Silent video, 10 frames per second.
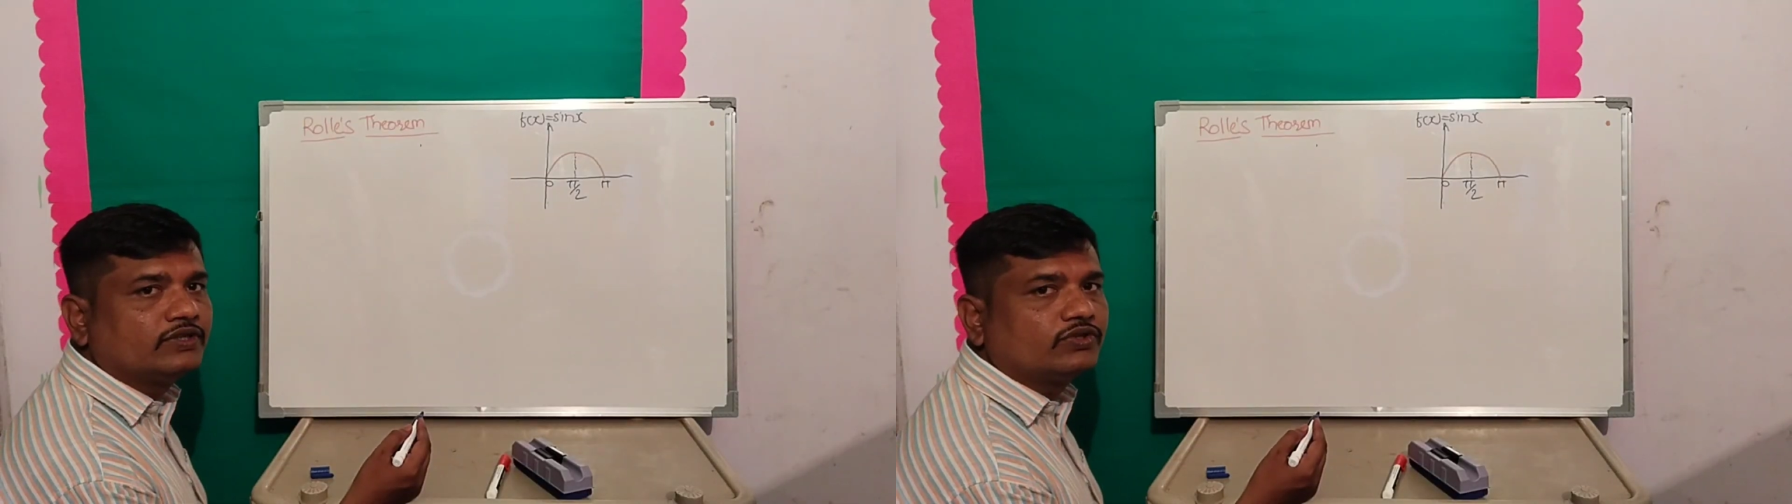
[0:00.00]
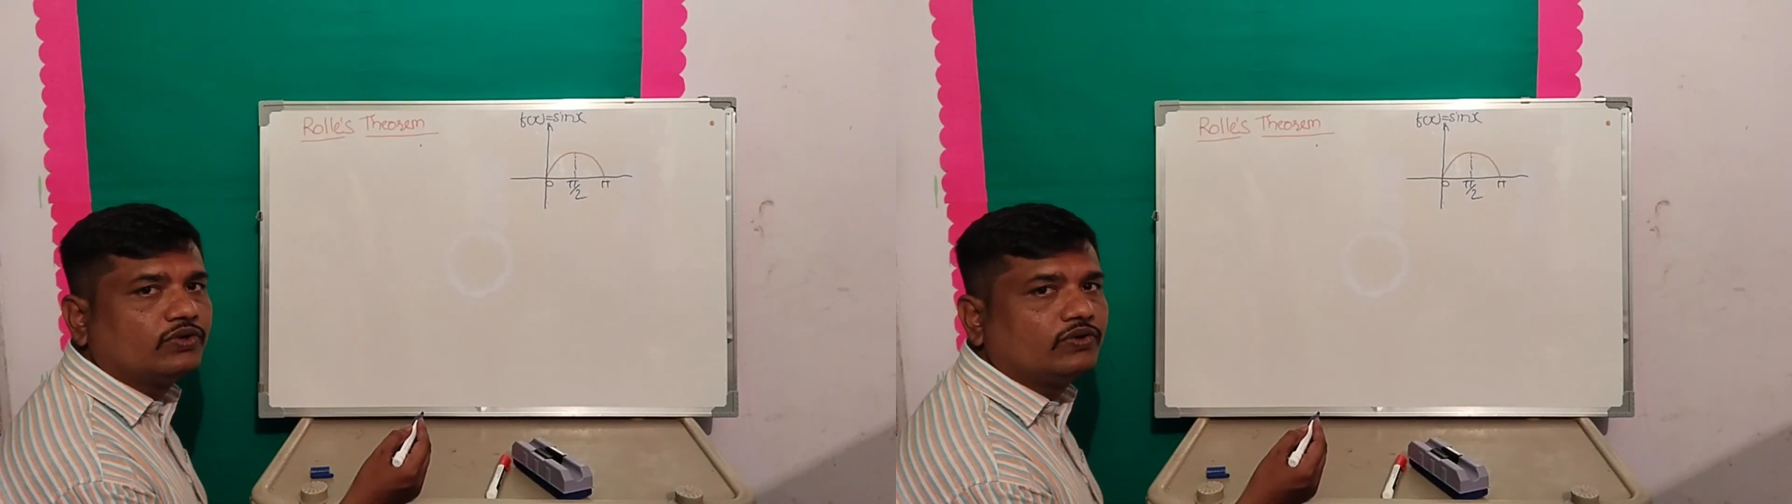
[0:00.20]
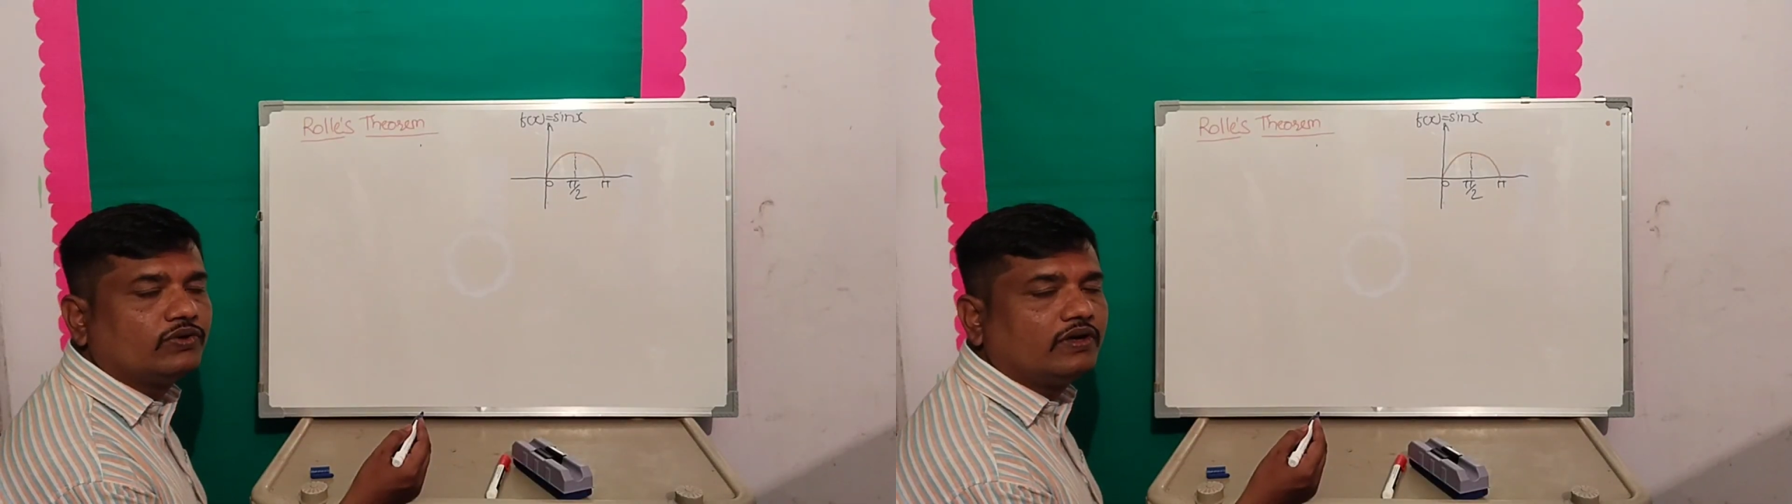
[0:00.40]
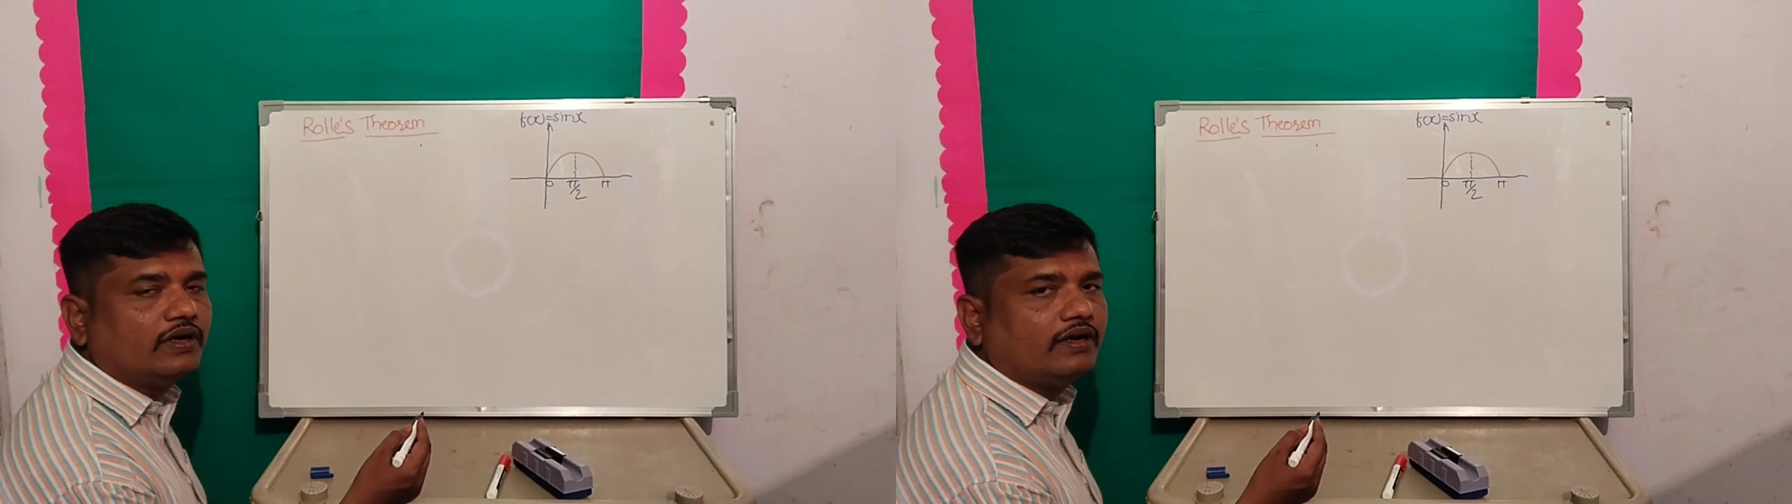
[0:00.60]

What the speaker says: So